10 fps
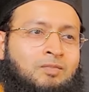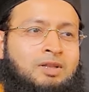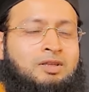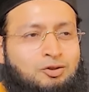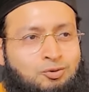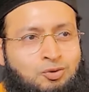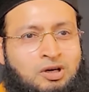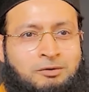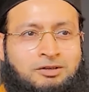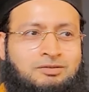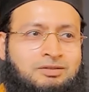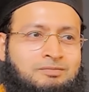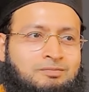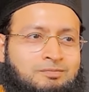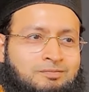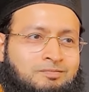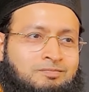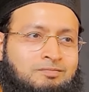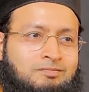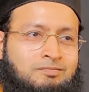And there's two commands.
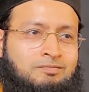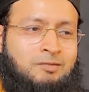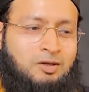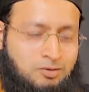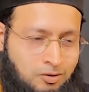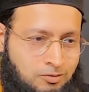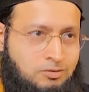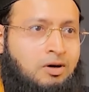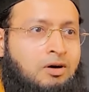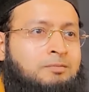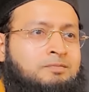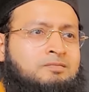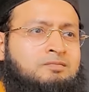Ittaqullah.